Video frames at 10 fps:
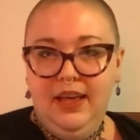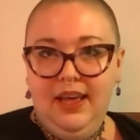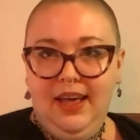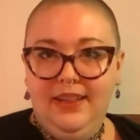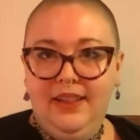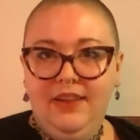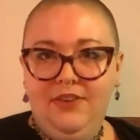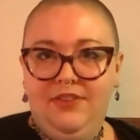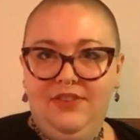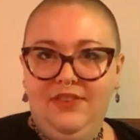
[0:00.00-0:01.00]
then
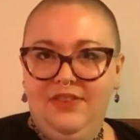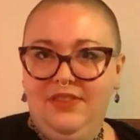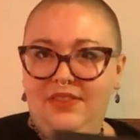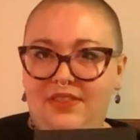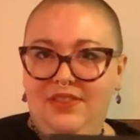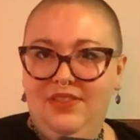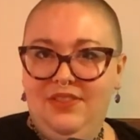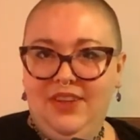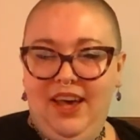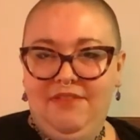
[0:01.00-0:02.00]
there's
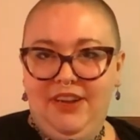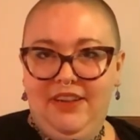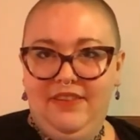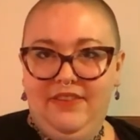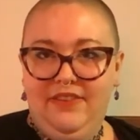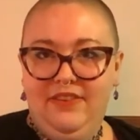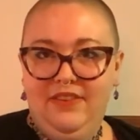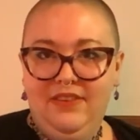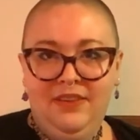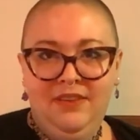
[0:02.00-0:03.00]
the
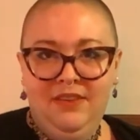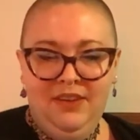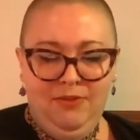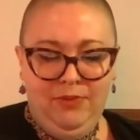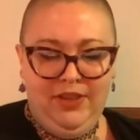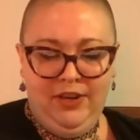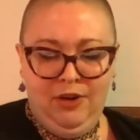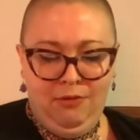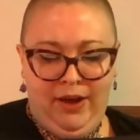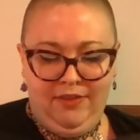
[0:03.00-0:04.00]
evidence within
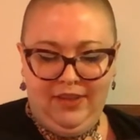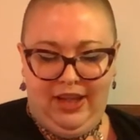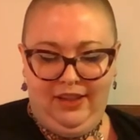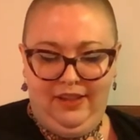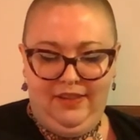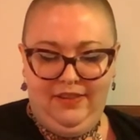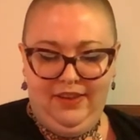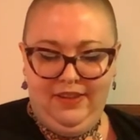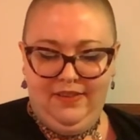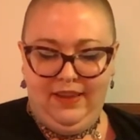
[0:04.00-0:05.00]
Go Ask Alice
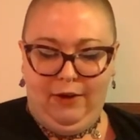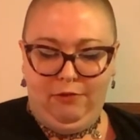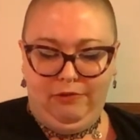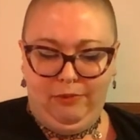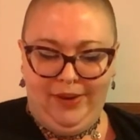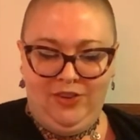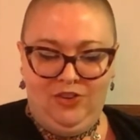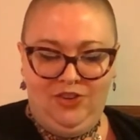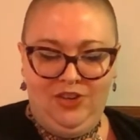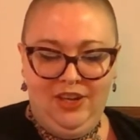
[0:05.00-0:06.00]
itself,
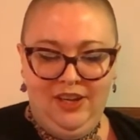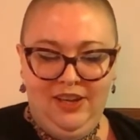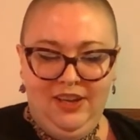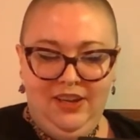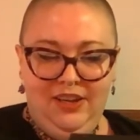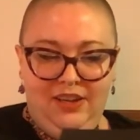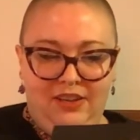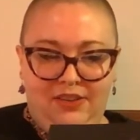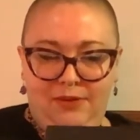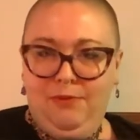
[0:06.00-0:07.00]
which
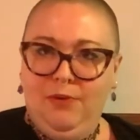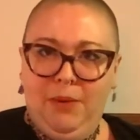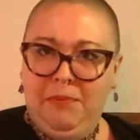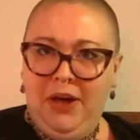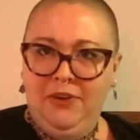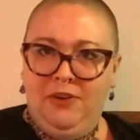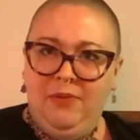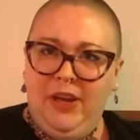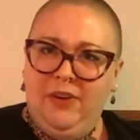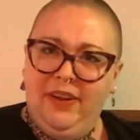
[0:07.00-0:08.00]
to a modern
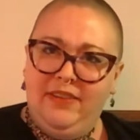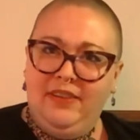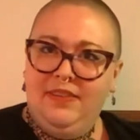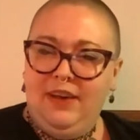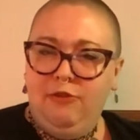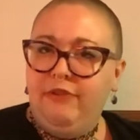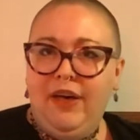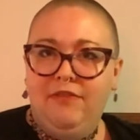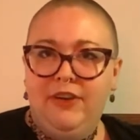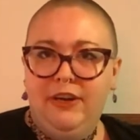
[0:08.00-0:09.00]
reader is a
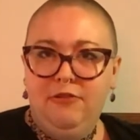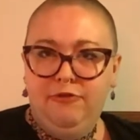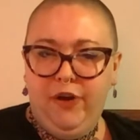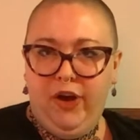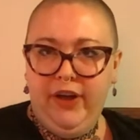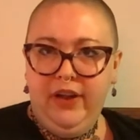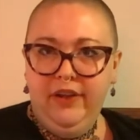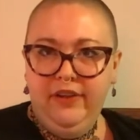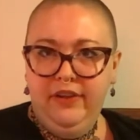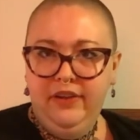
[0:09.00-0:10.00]
self-evident fraud.
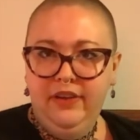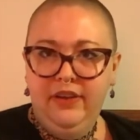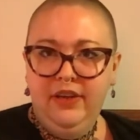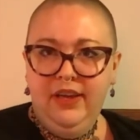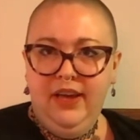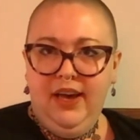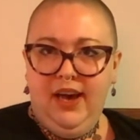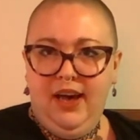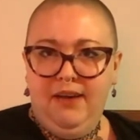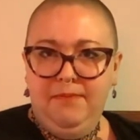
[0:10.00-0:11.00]
I